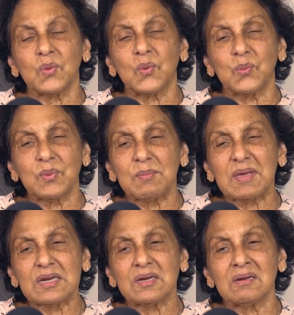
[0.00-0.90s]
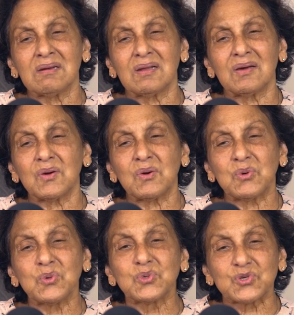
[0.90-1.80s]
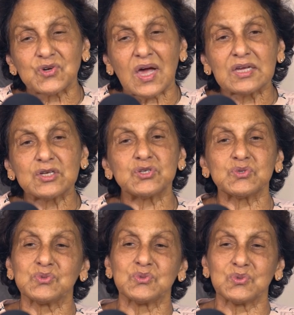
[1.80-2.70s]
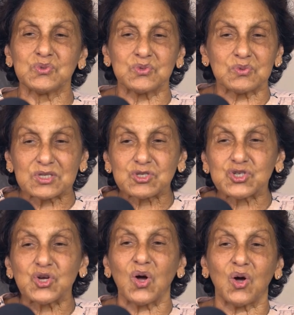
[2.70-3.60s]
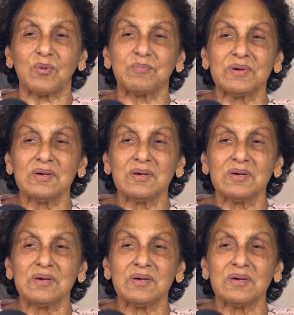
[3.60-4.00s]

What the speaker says: women who try to do a job